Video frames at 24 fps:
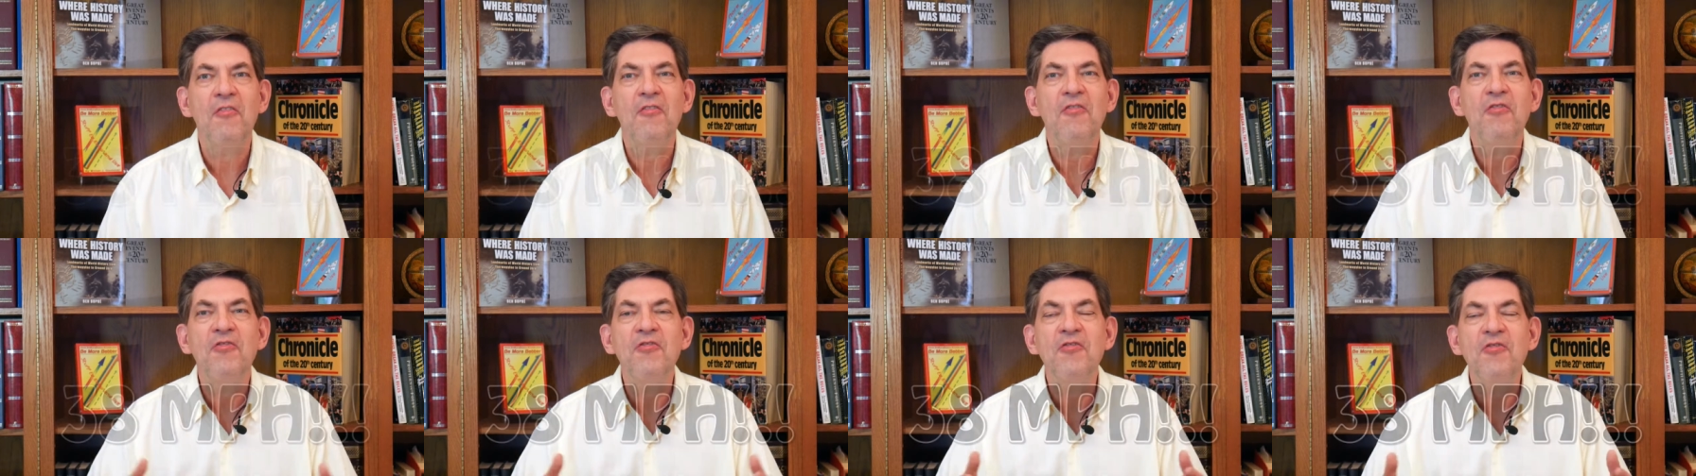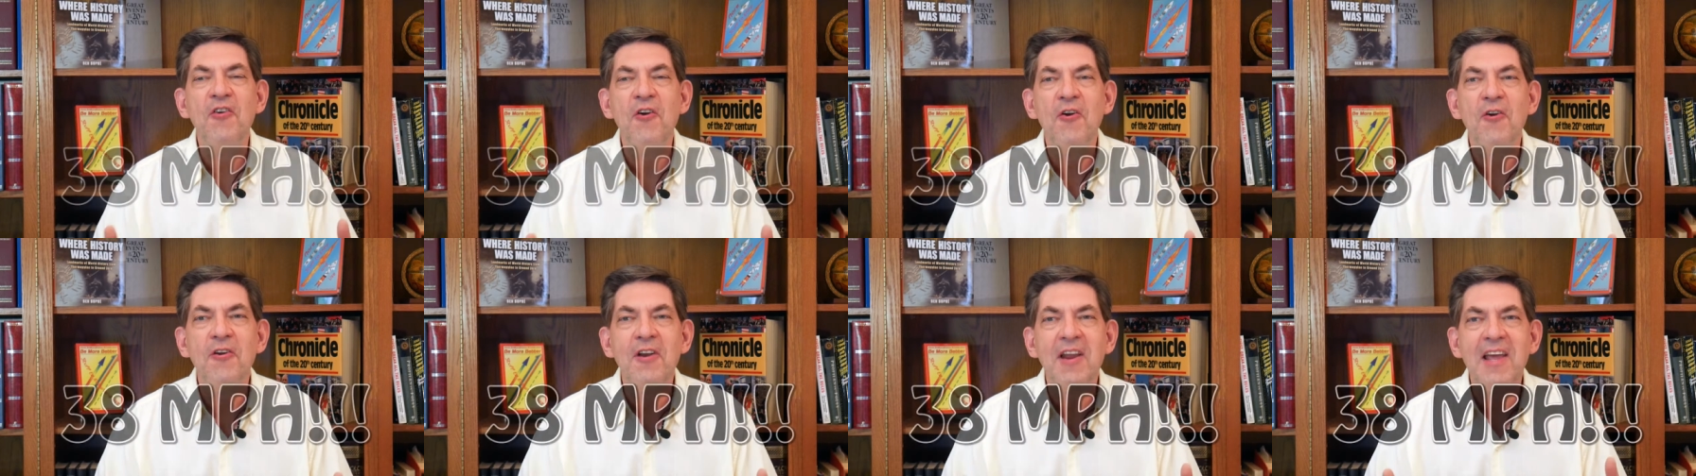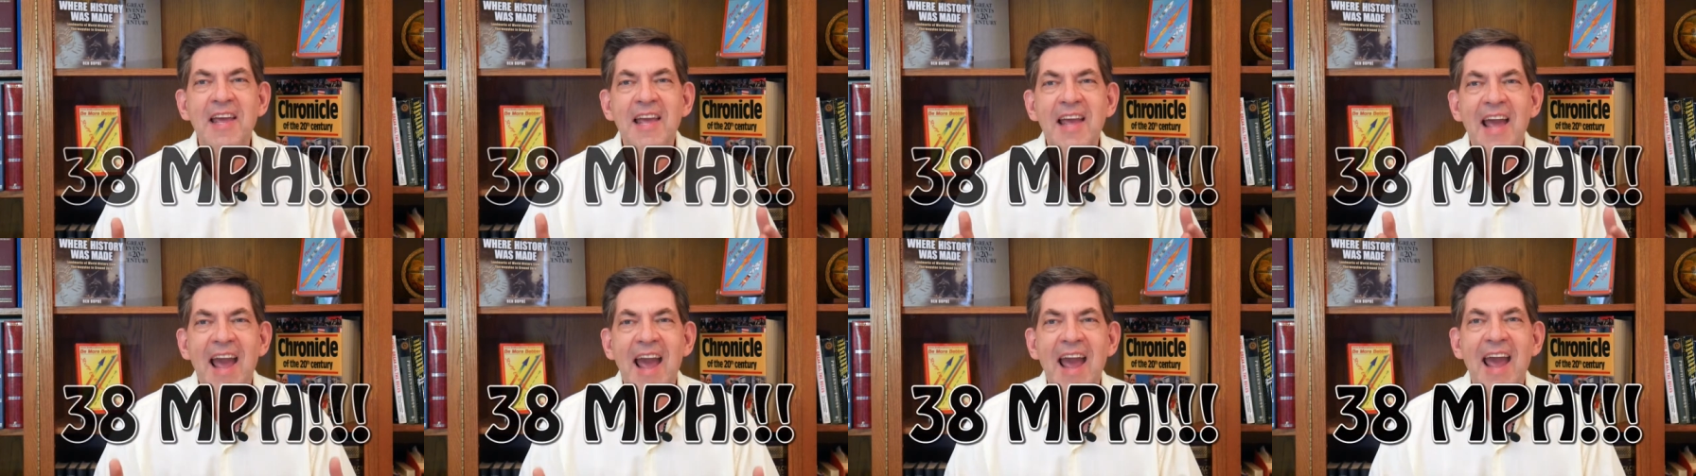
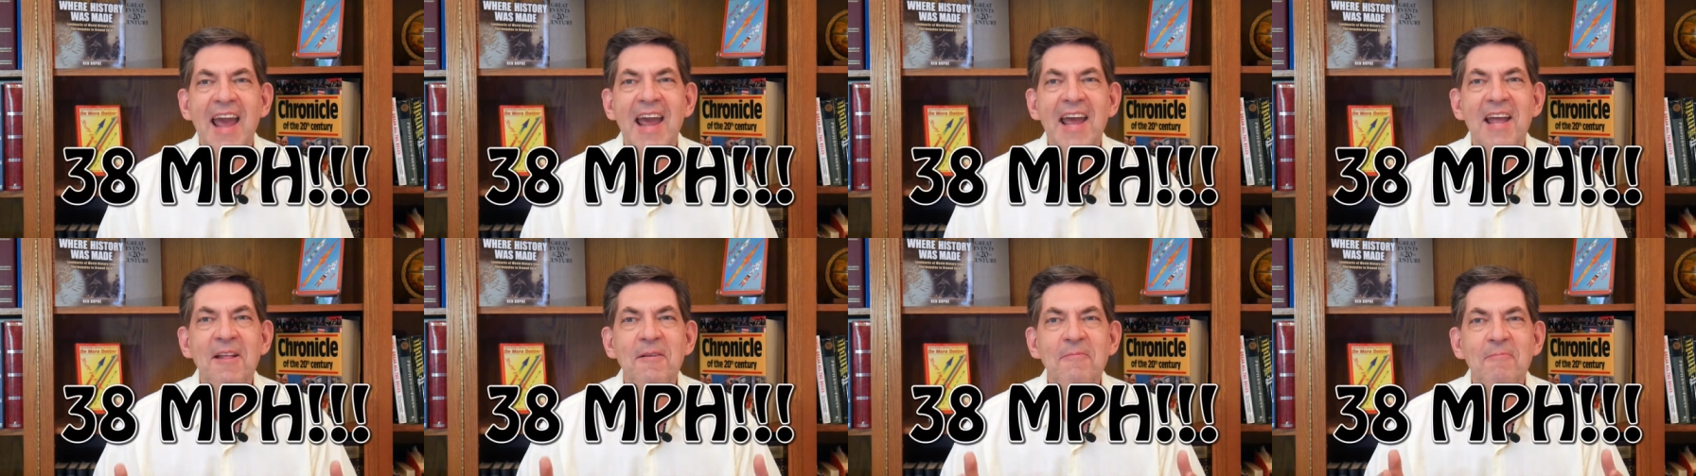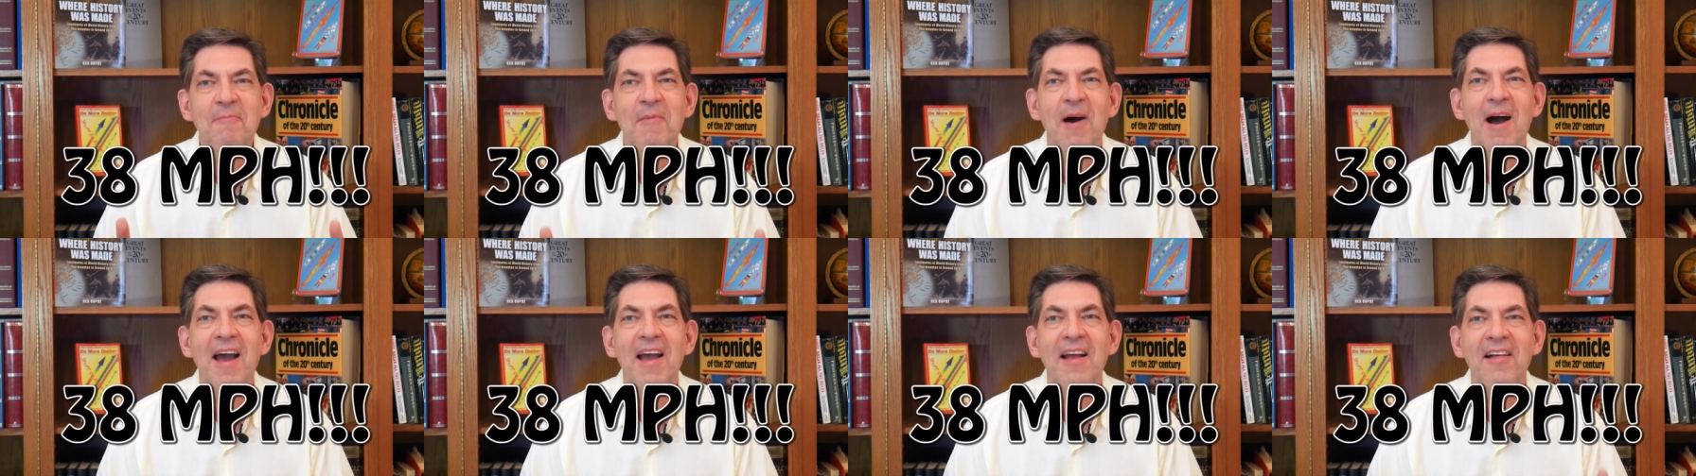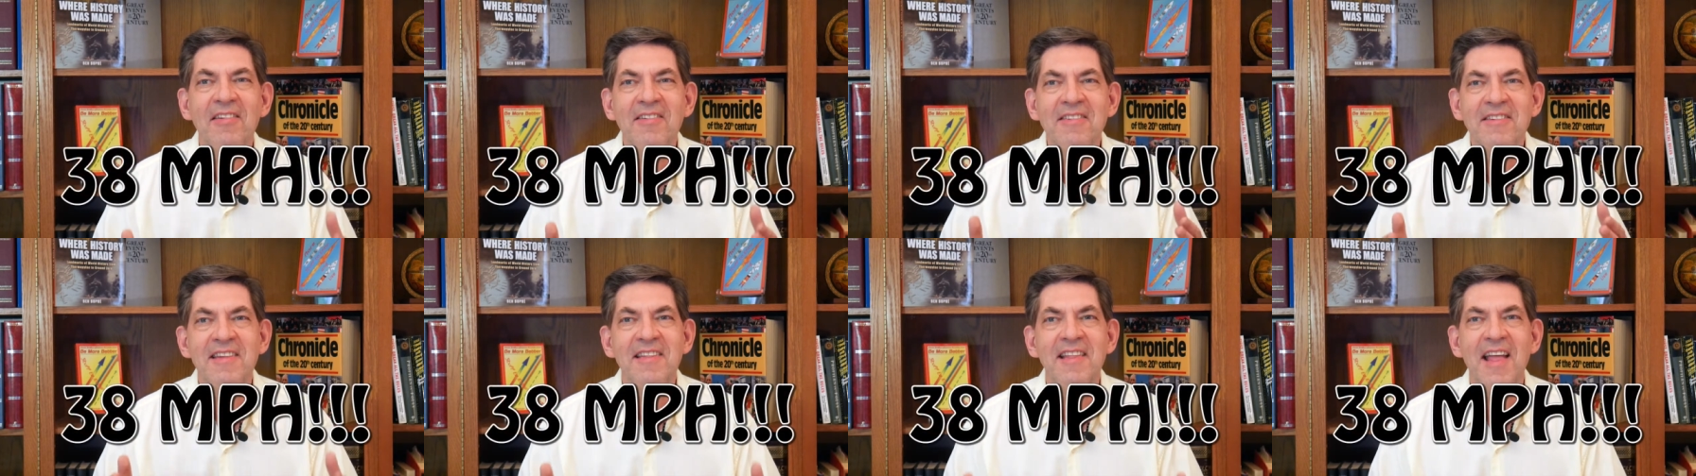38
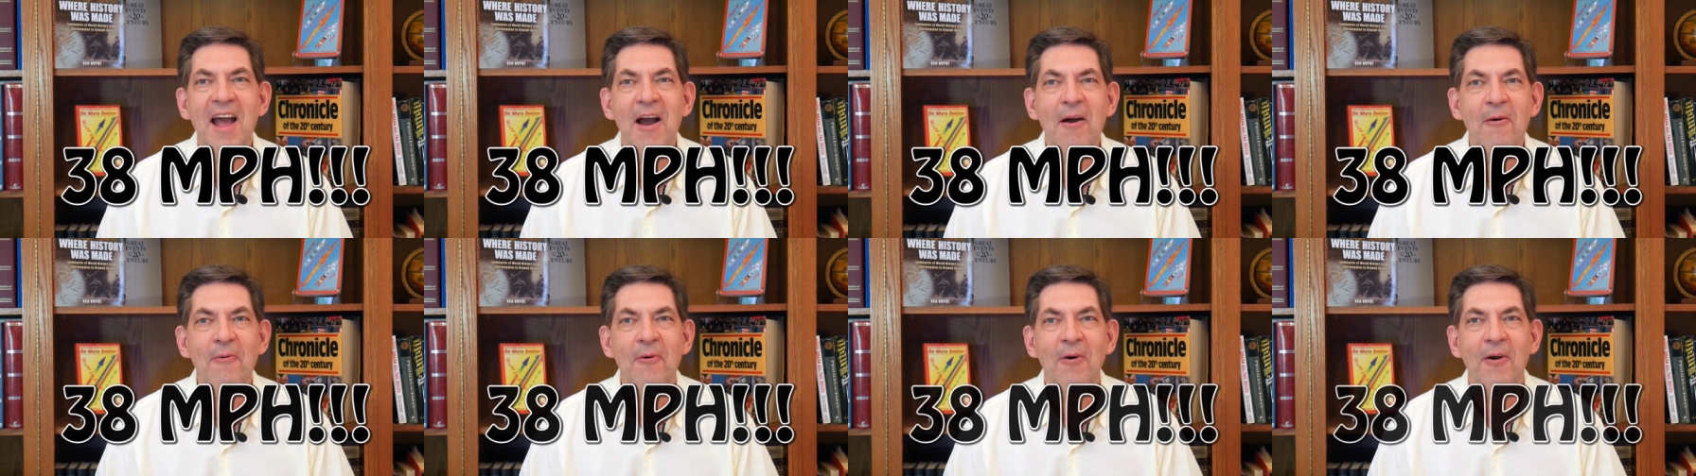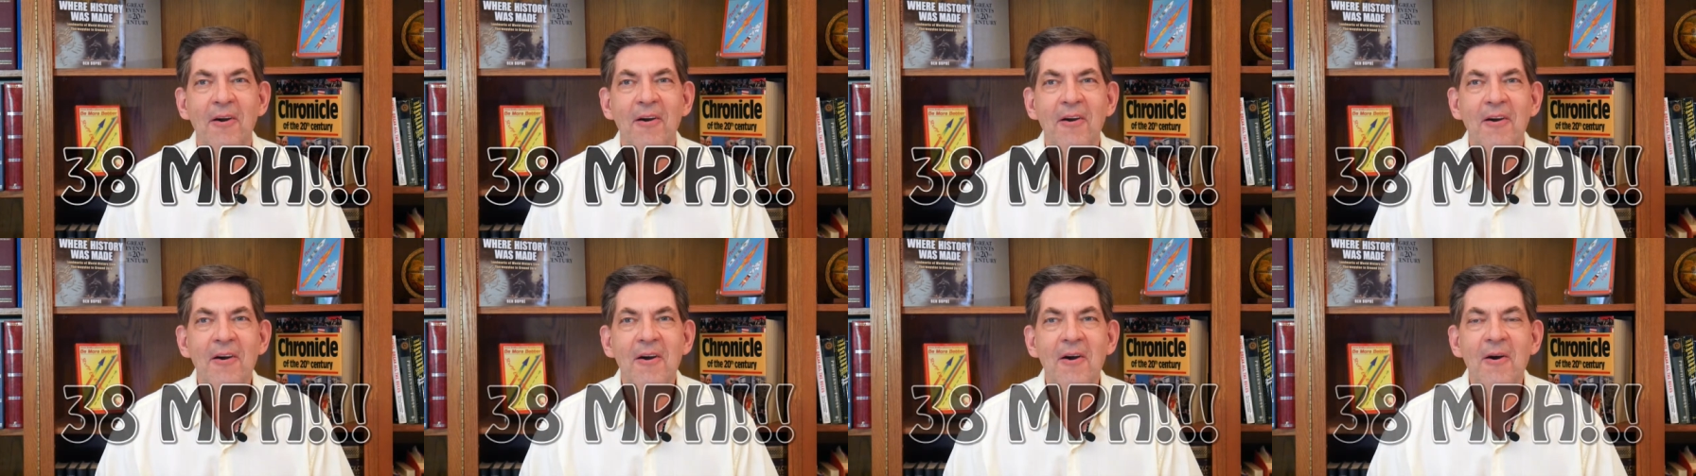miles an hour.